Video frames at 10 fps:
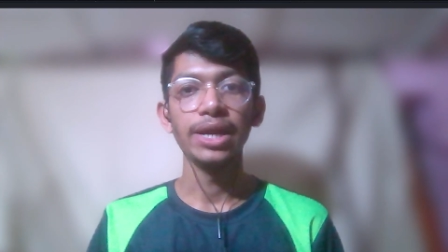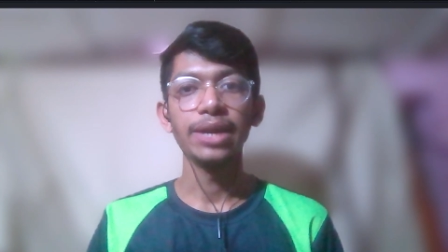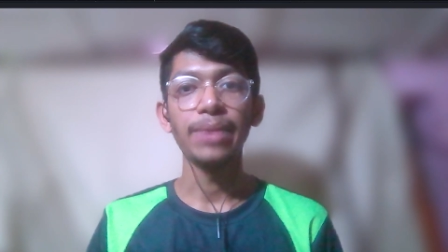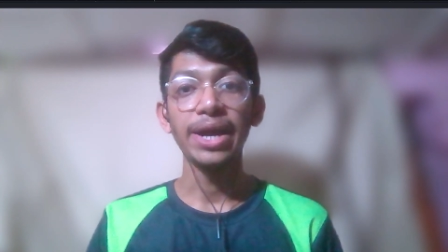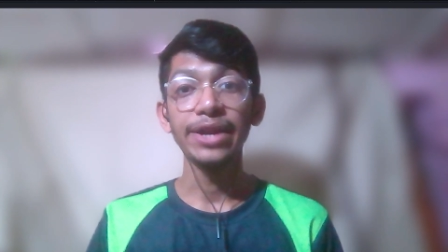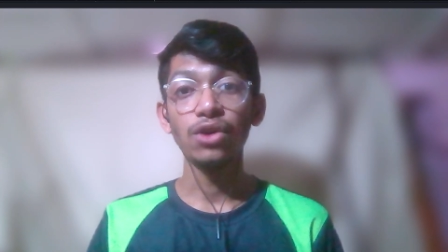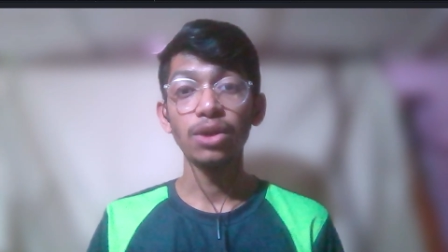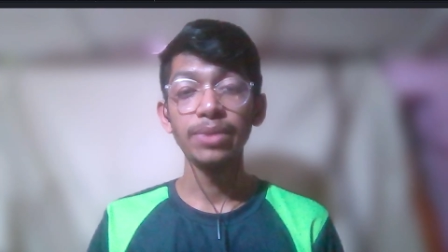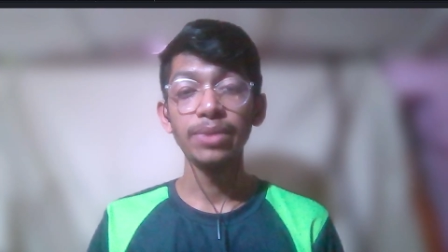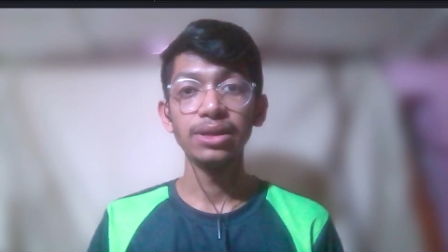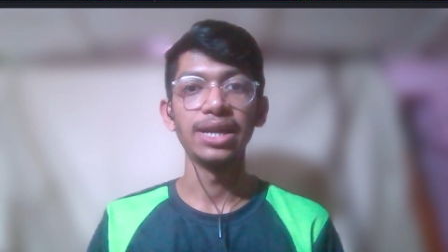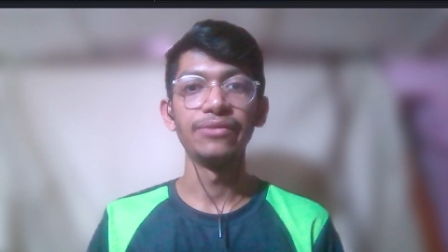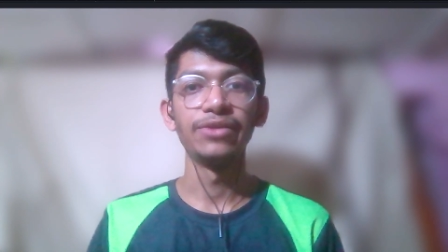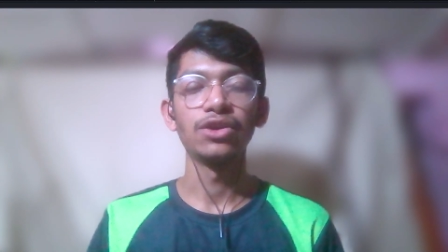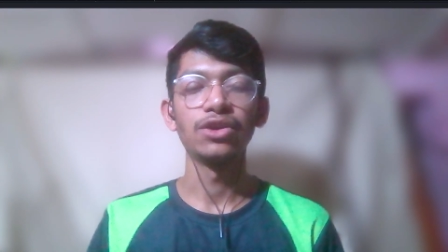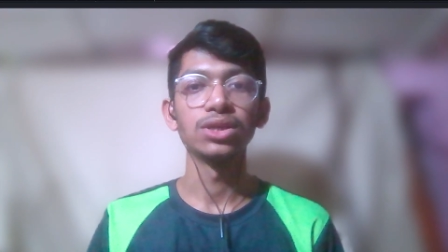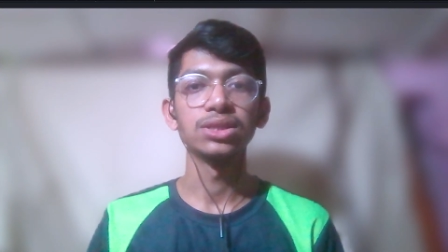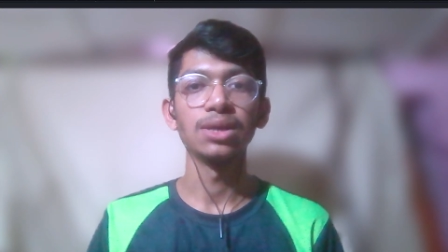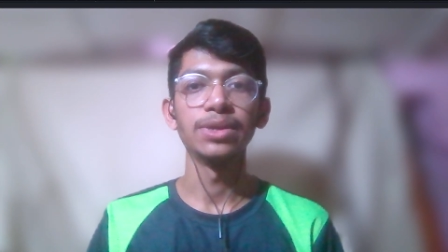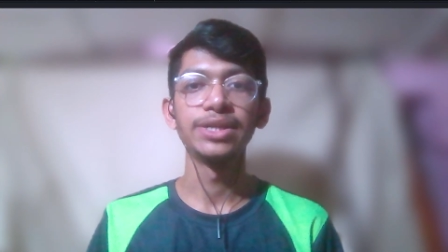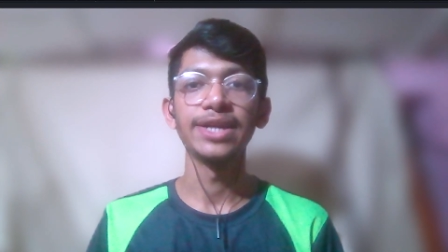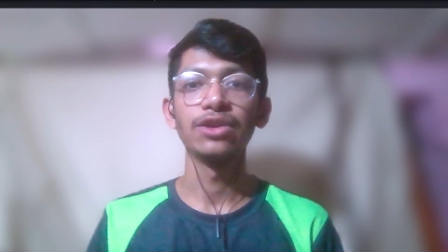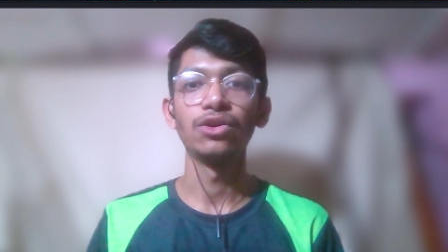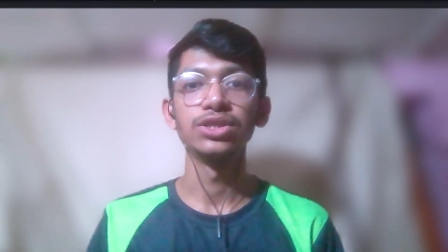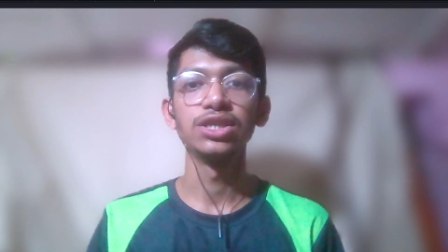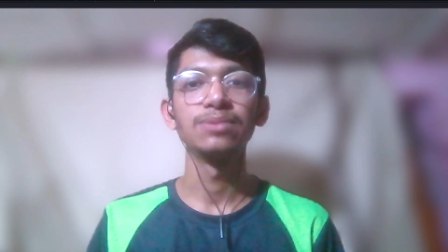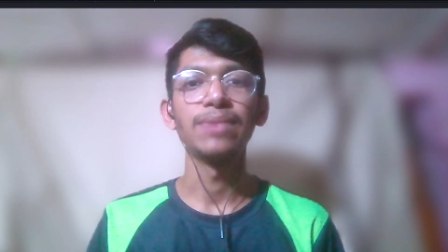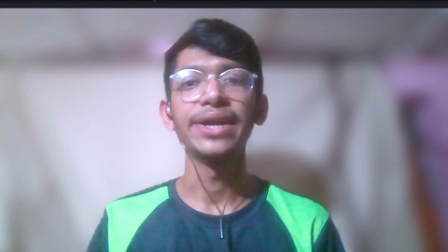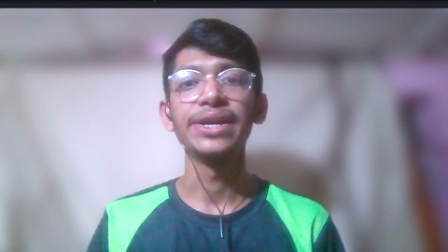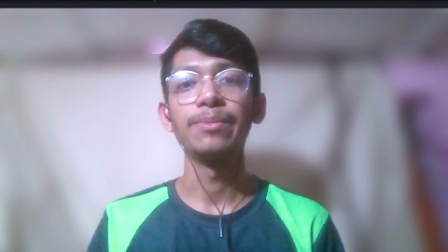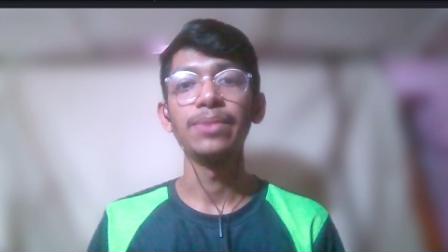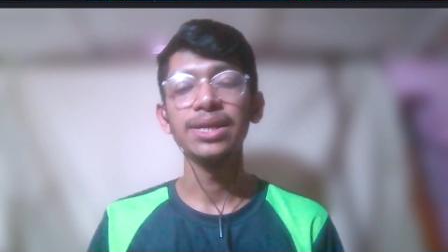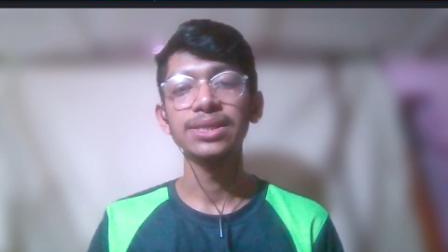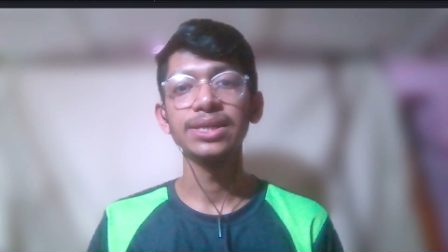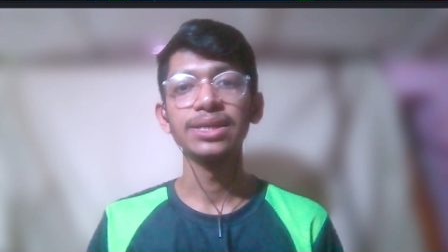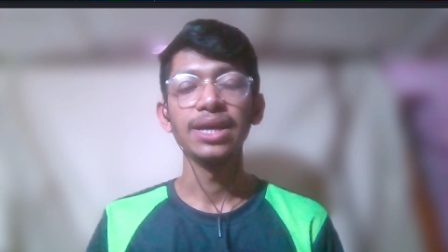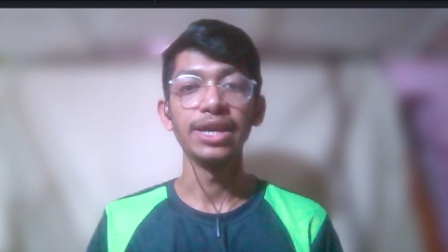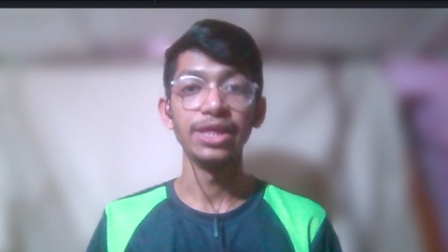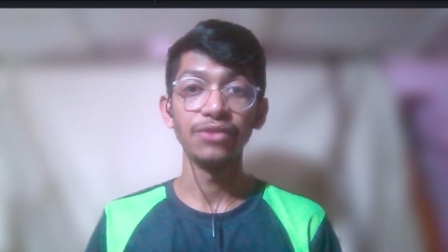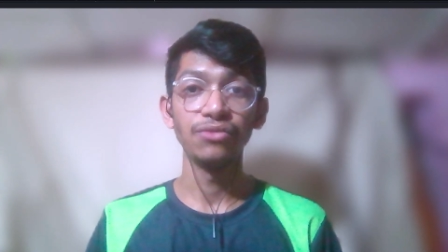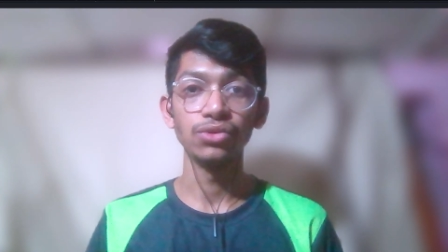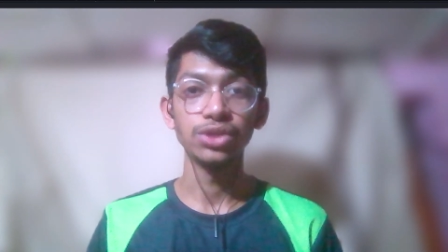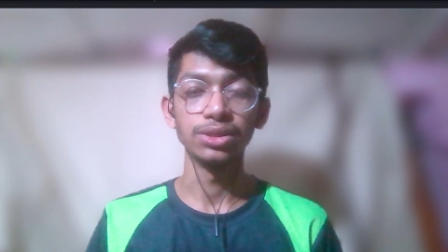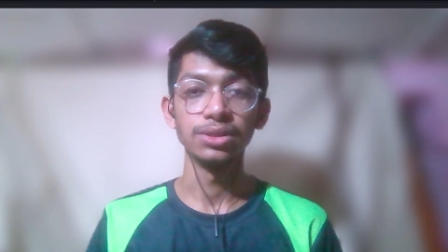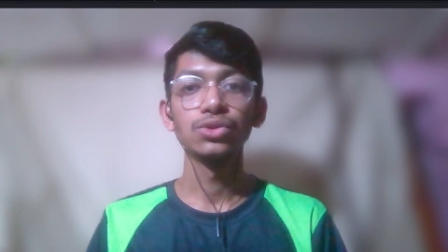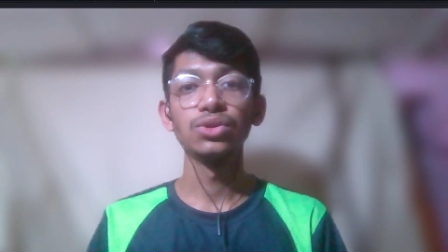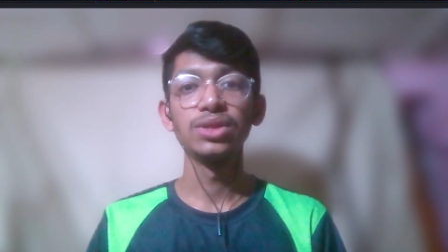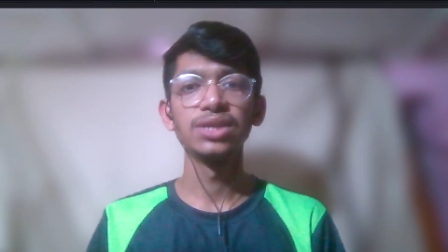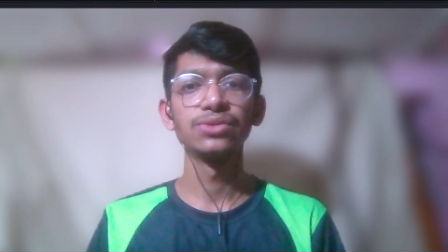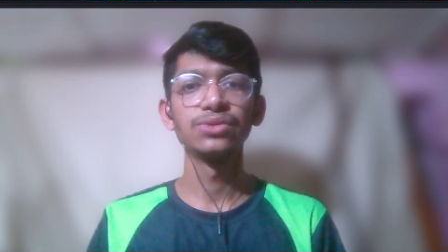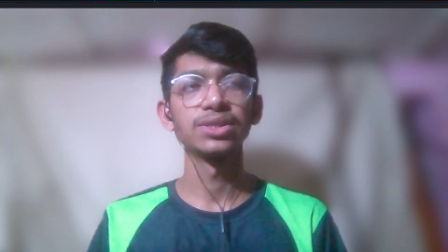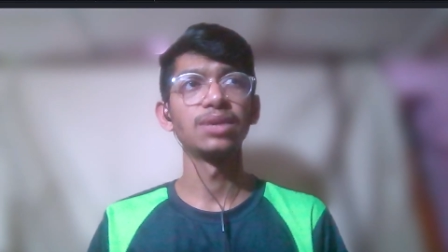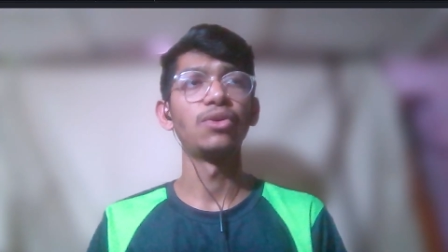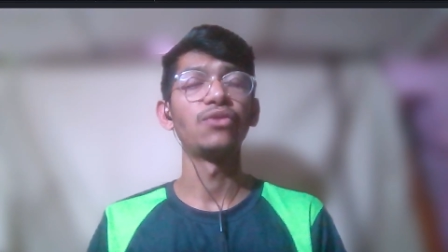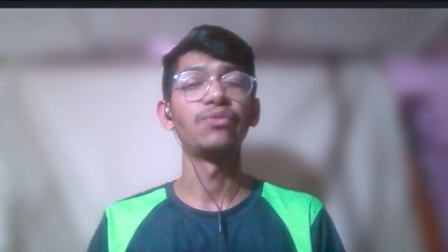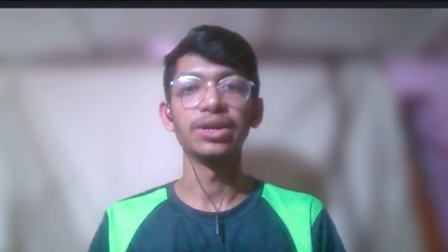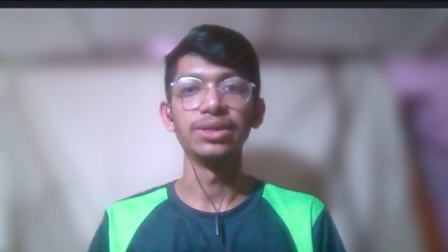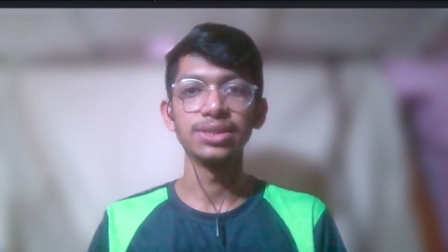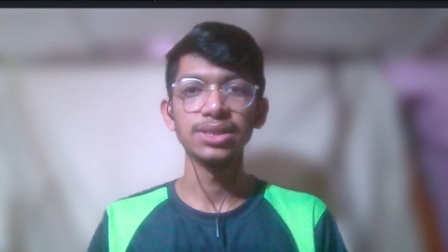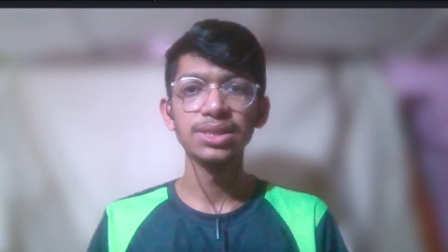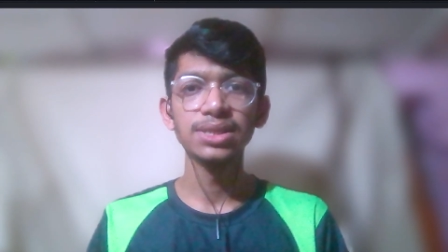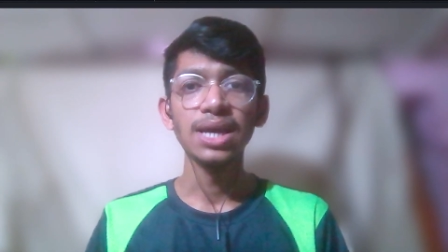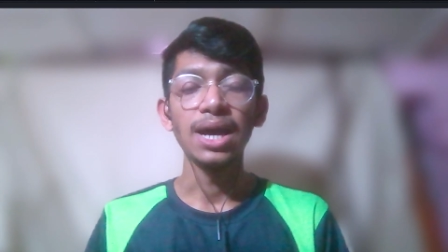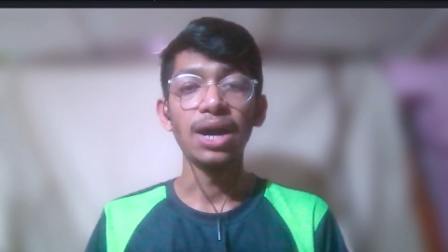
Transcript: it might not be relevant, or some other technology might replace it in the future. So these were some of my concerns.